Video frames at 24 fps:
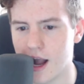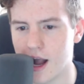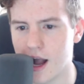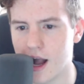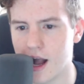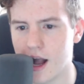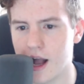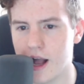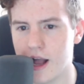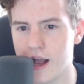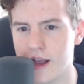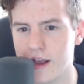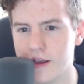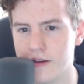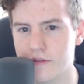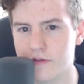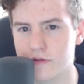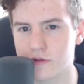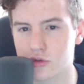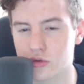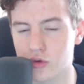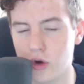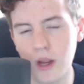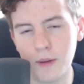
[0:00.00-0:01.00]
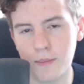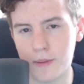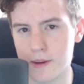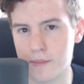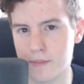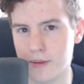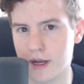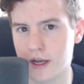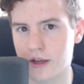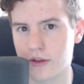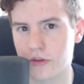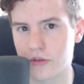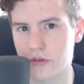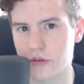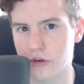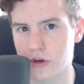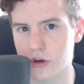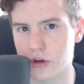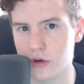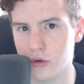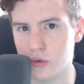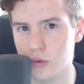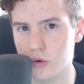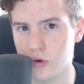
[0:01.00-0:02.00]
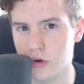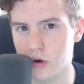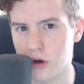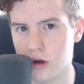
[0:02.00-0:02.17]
I've tried my best to